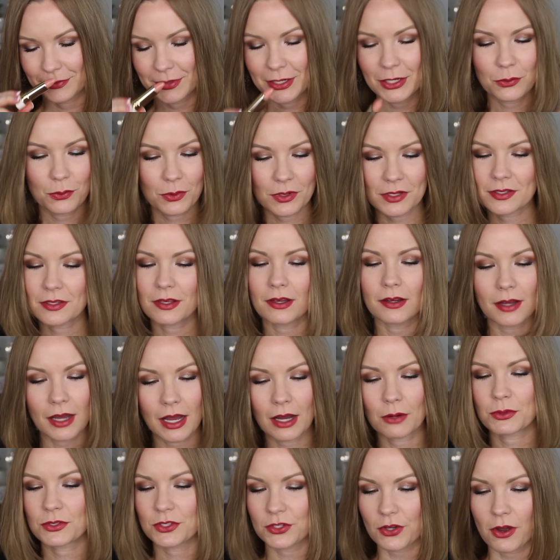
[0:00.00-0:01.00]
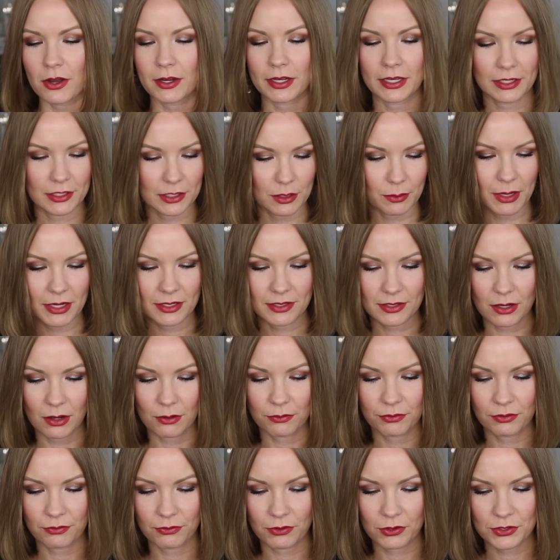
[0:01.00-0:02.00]
It was I was talking to
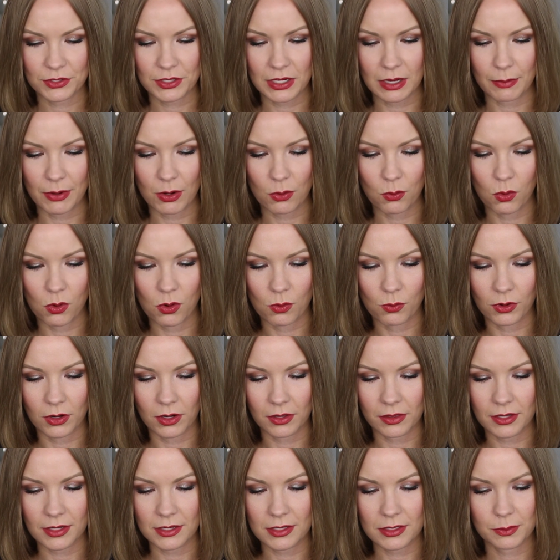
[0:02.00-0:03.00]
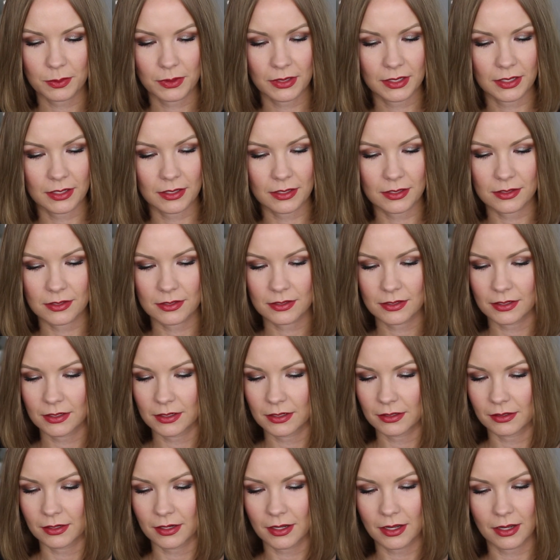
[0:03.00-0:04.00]
myself the first time I wore one of these because,
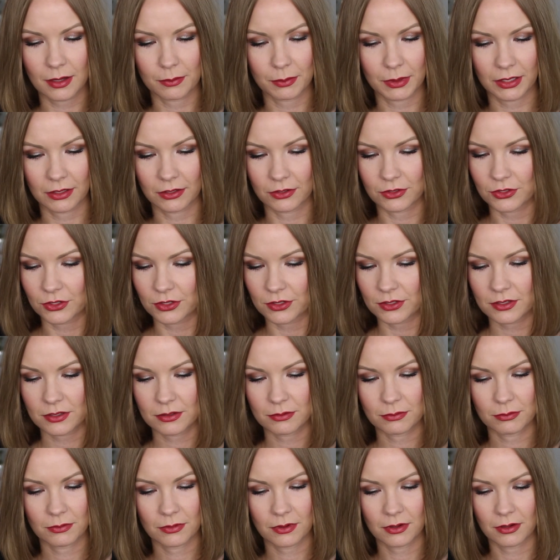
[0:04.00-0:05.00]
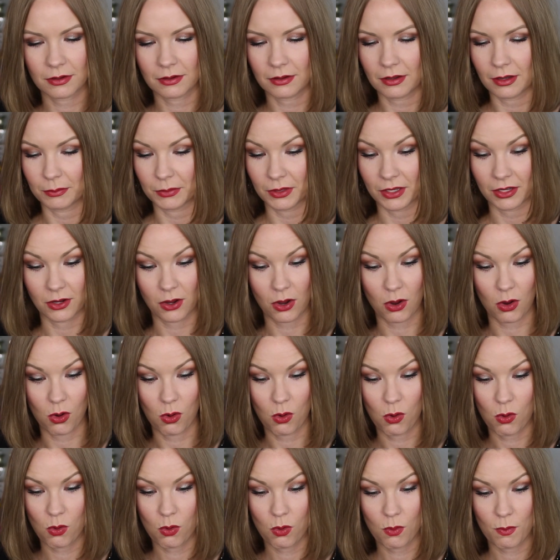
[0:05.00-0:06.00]
I mean, just, I'm like,
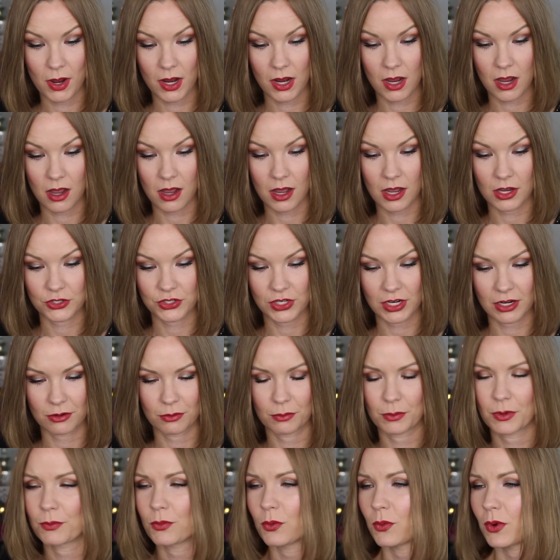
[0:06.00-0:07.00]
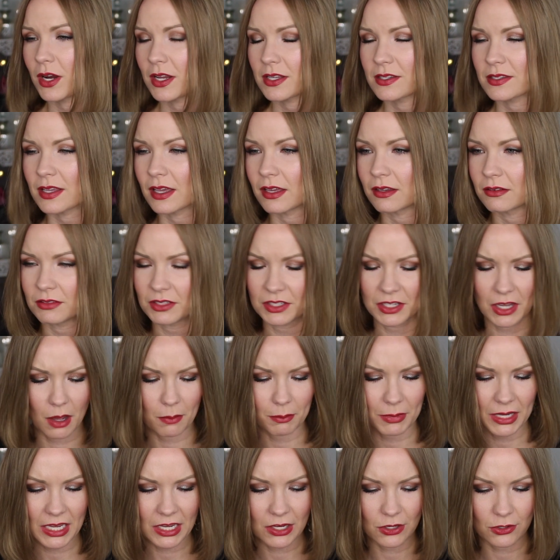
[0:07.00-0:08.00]
oh my gosh. I don't remember what I said.
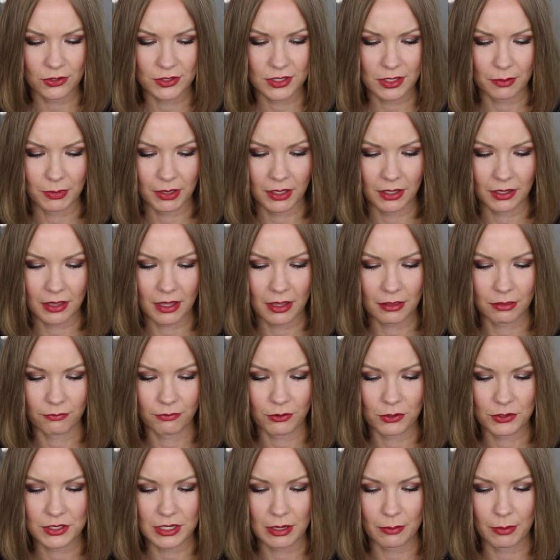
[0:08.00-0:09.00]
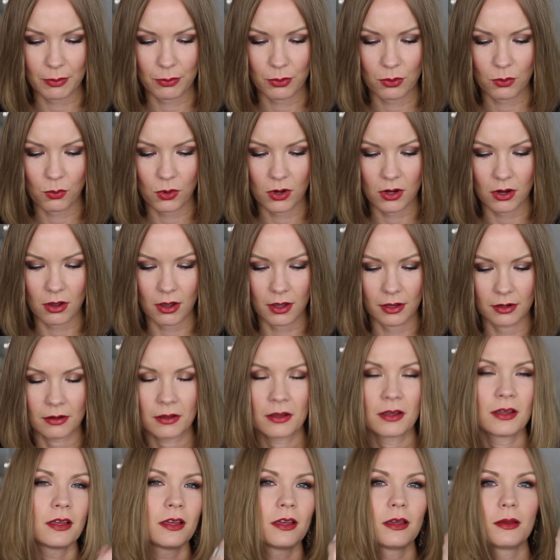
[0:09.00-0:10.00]
Yummy or something like that the first time I put one on,
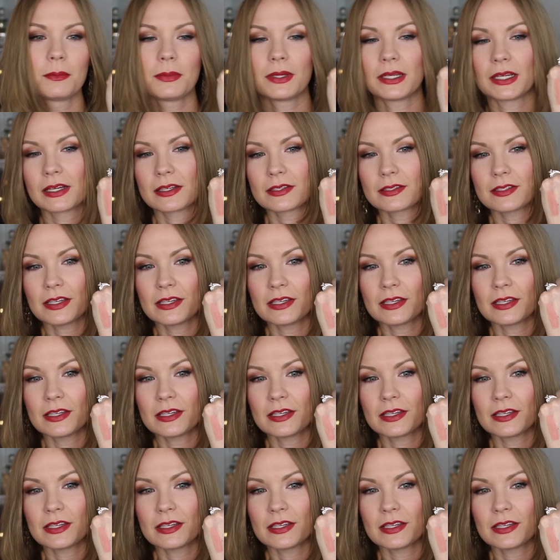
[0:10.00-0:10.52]
because